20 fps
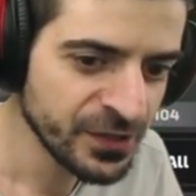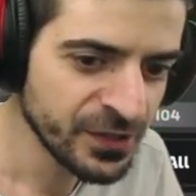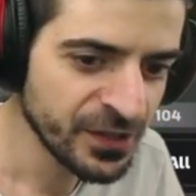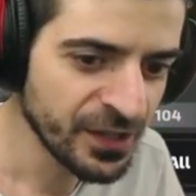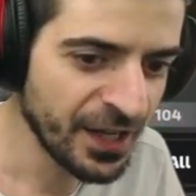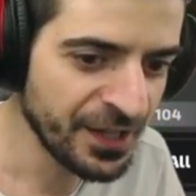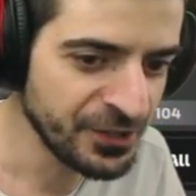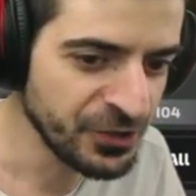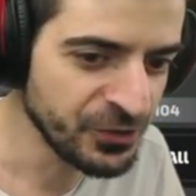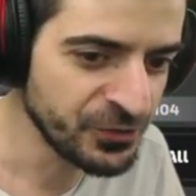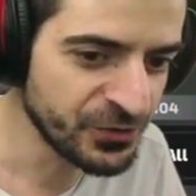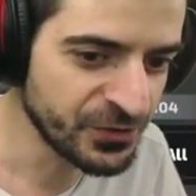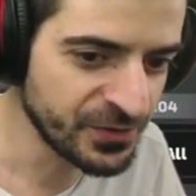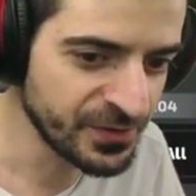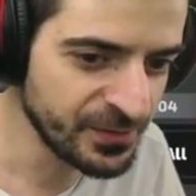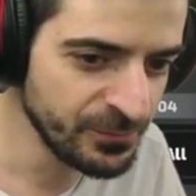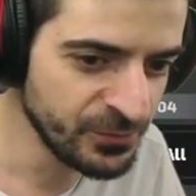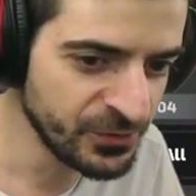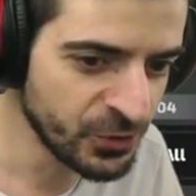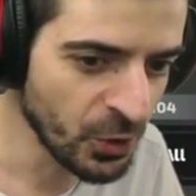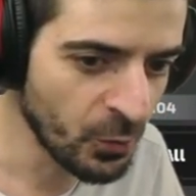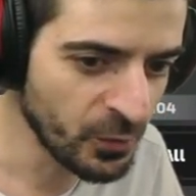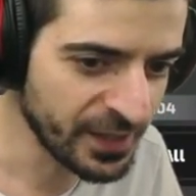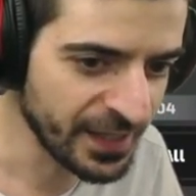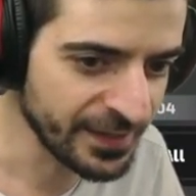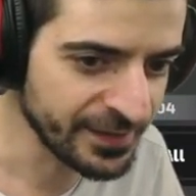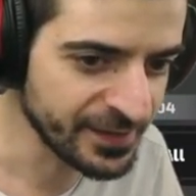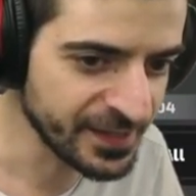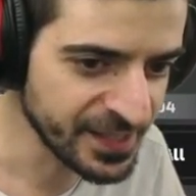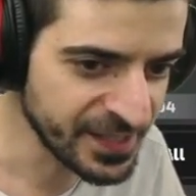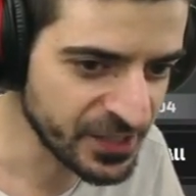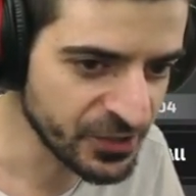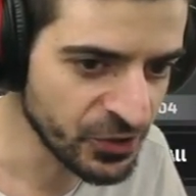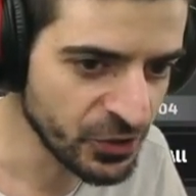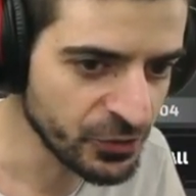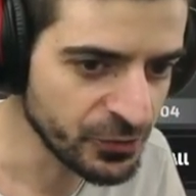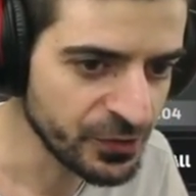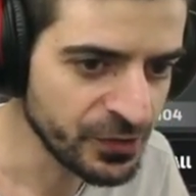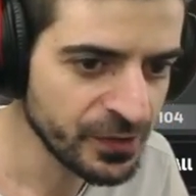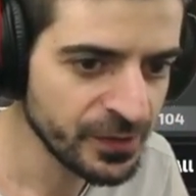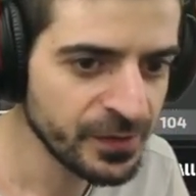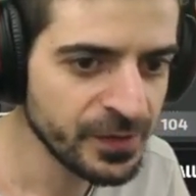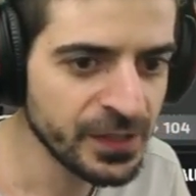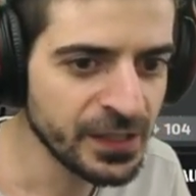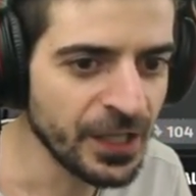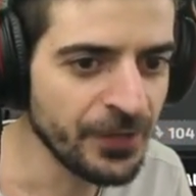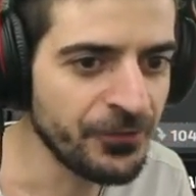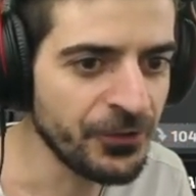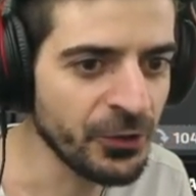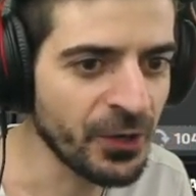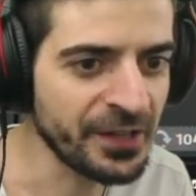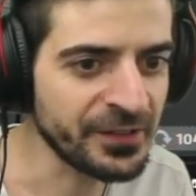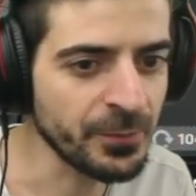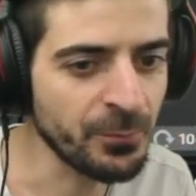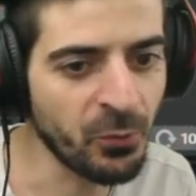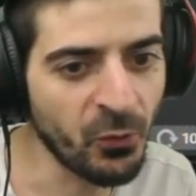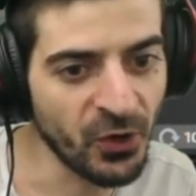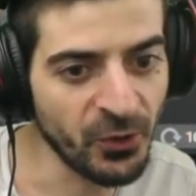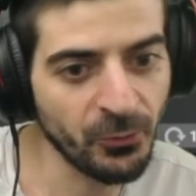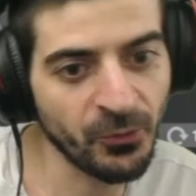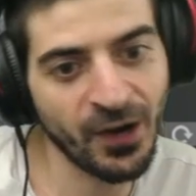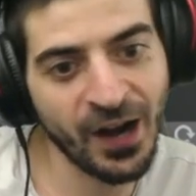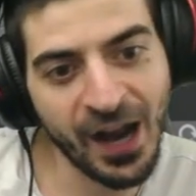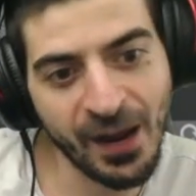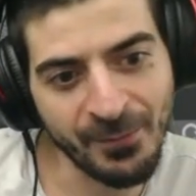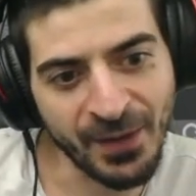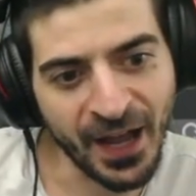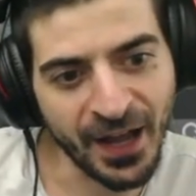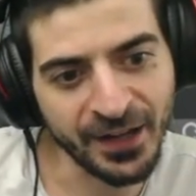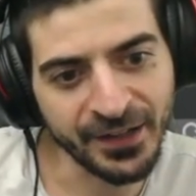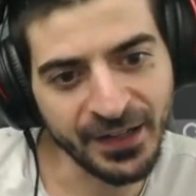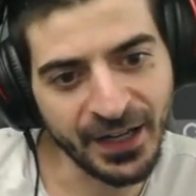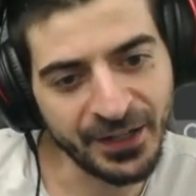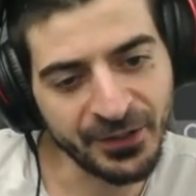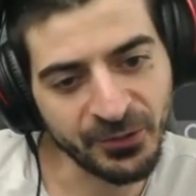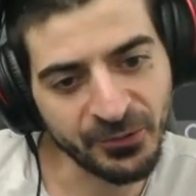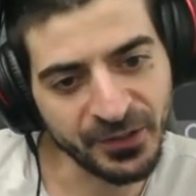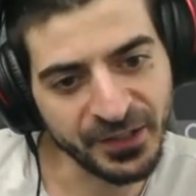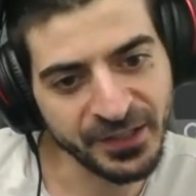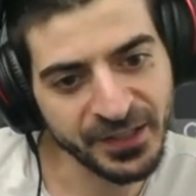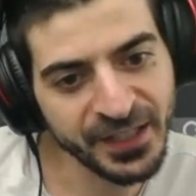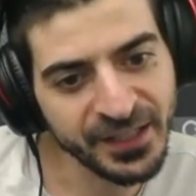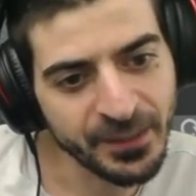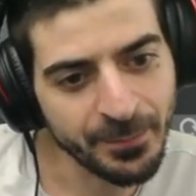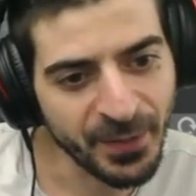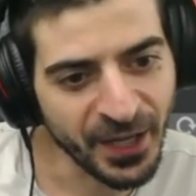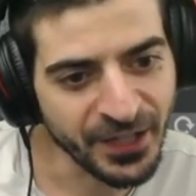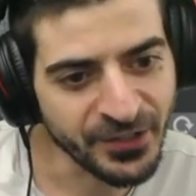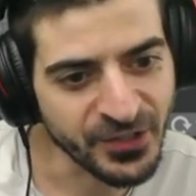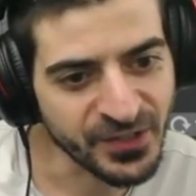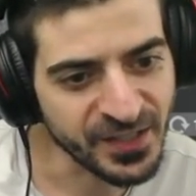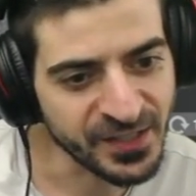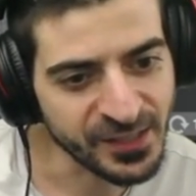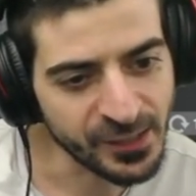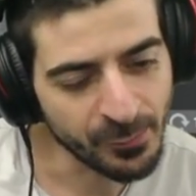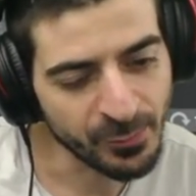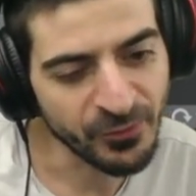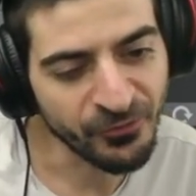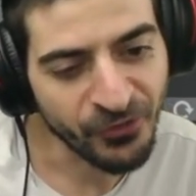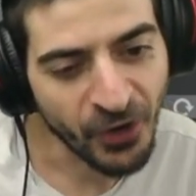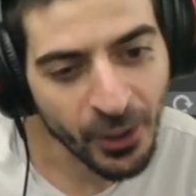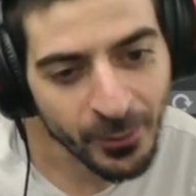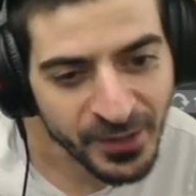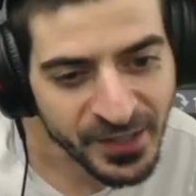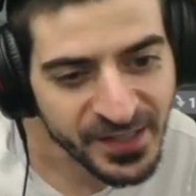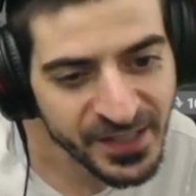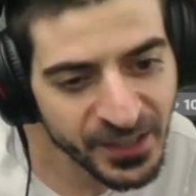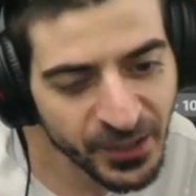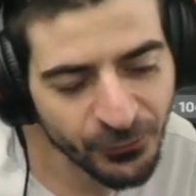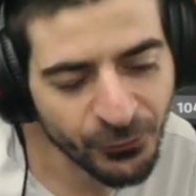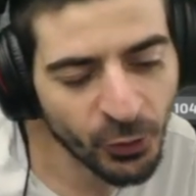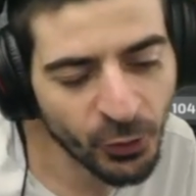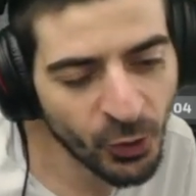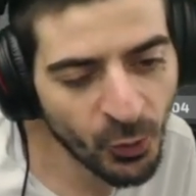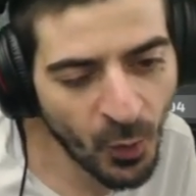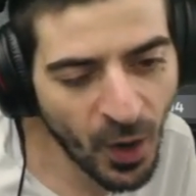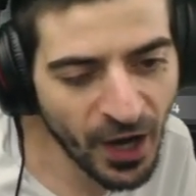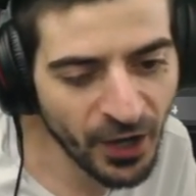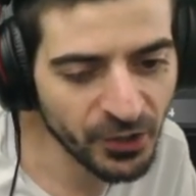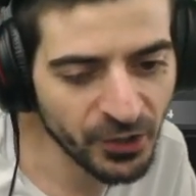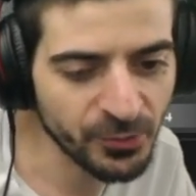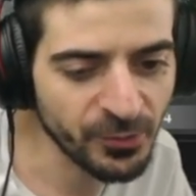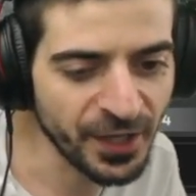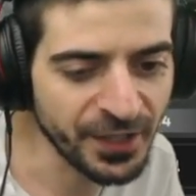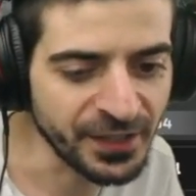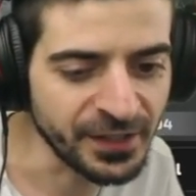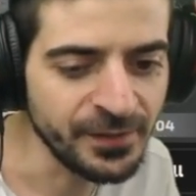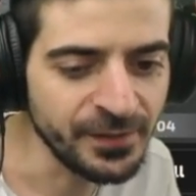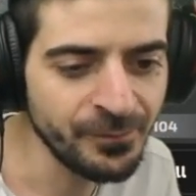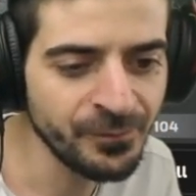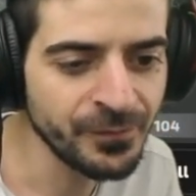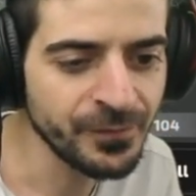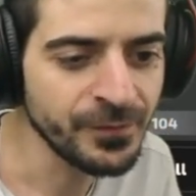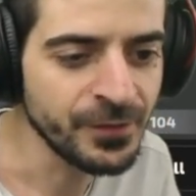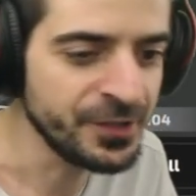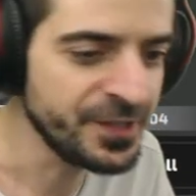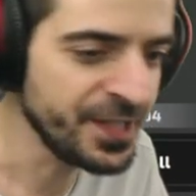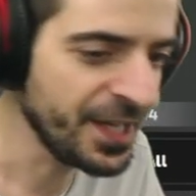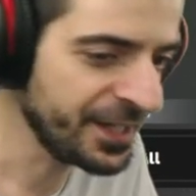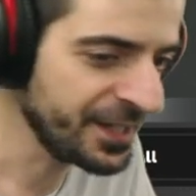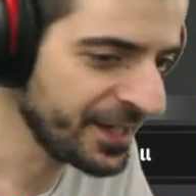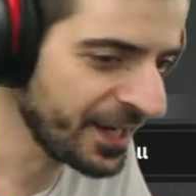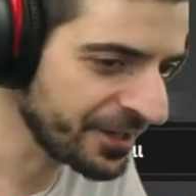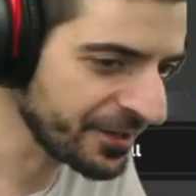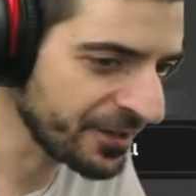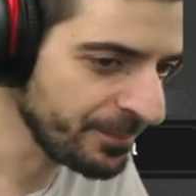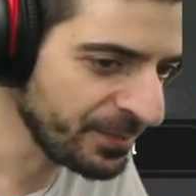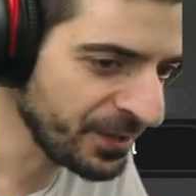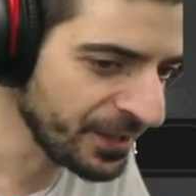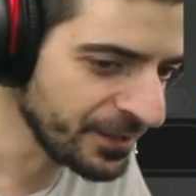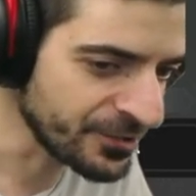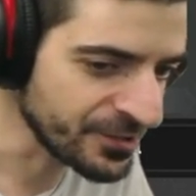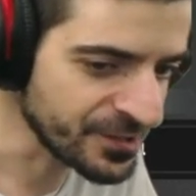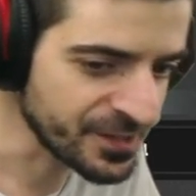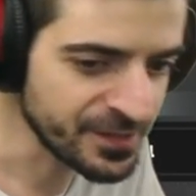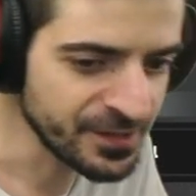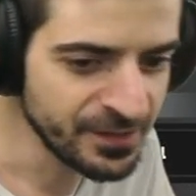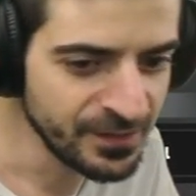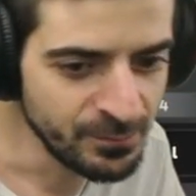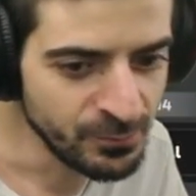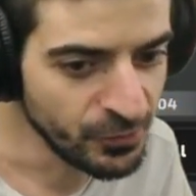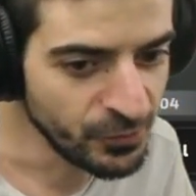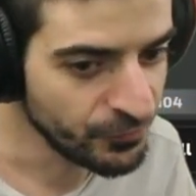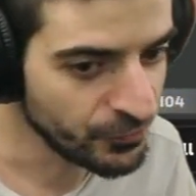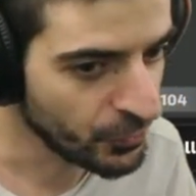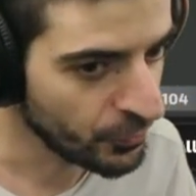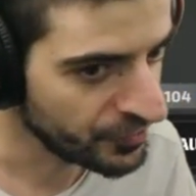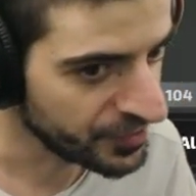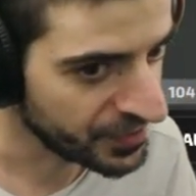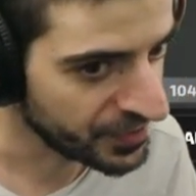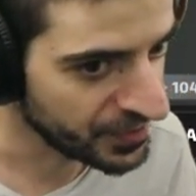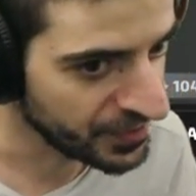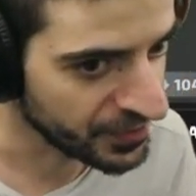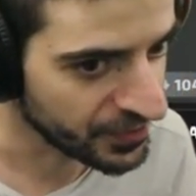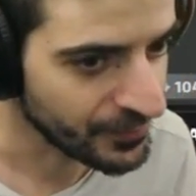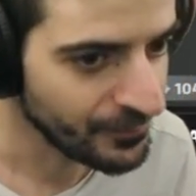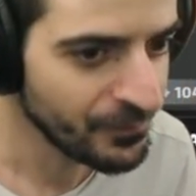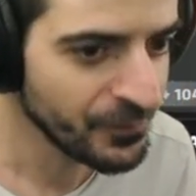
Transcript: and you don't get this node. If you're at the point where I'm at, I don't really need the pages because I've been farming city for a while already. You take it out of the pages, move it over to here.